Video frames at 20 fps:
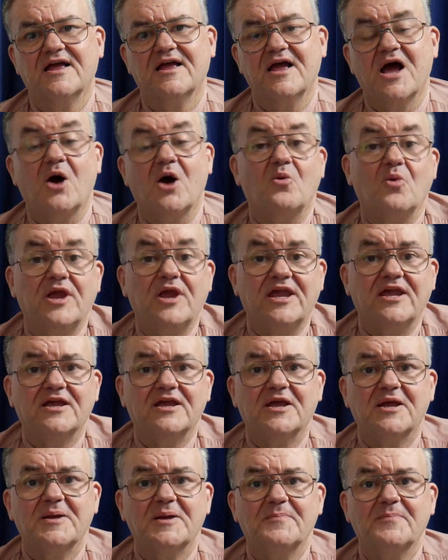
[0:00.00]
a
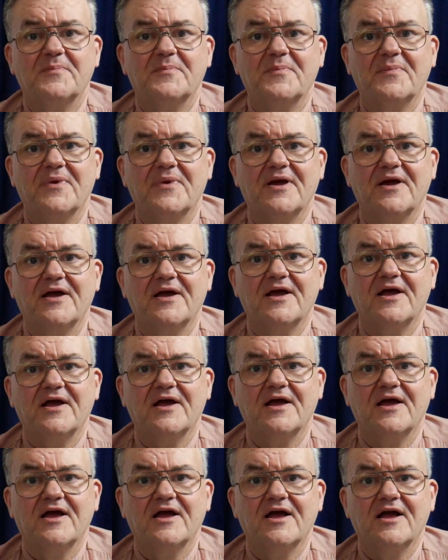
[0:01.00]
week
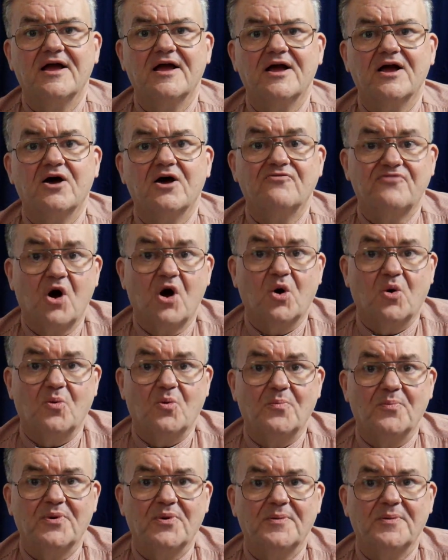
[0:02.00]
of hope.